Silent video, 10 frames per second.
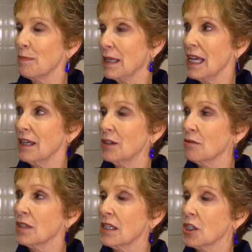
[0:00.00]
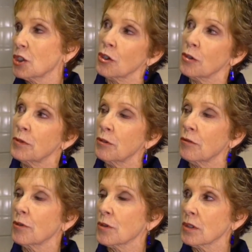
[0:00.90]
began using the term
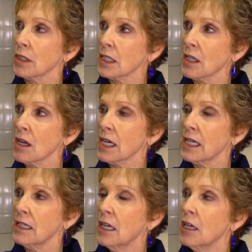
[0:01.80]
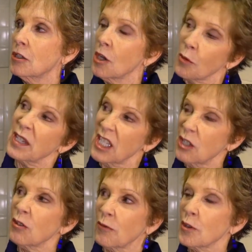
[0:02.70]
universal design, knowing that
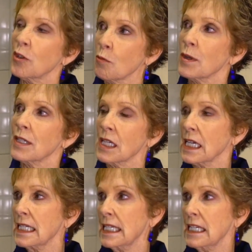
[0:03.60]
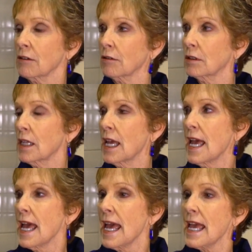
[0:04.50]
universal wasn't ideal.
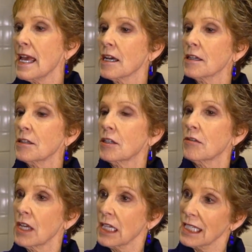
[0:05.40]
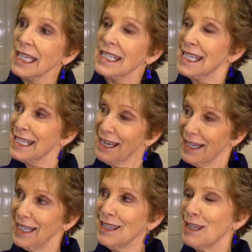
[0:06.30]
And then
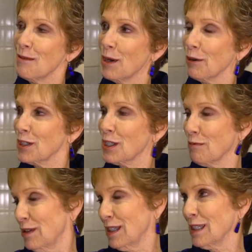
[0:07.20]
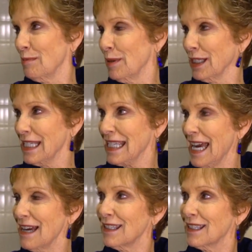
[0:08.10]
1990, the Americans with Disabilities
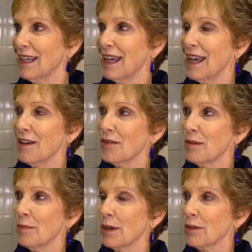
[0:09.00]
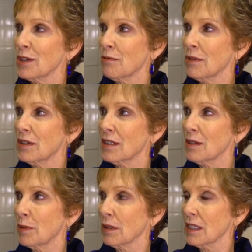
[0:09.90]
Act. And the Americans with
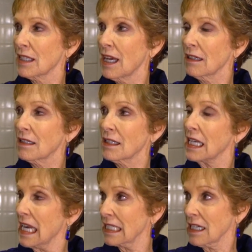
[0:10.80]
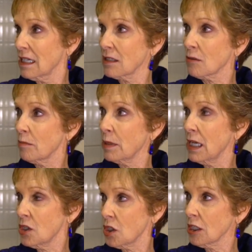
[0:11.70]
Disabilities Act is an
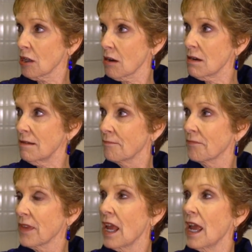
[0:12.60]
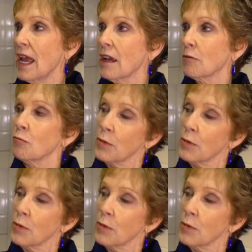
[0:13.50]
anti-discrimination law. And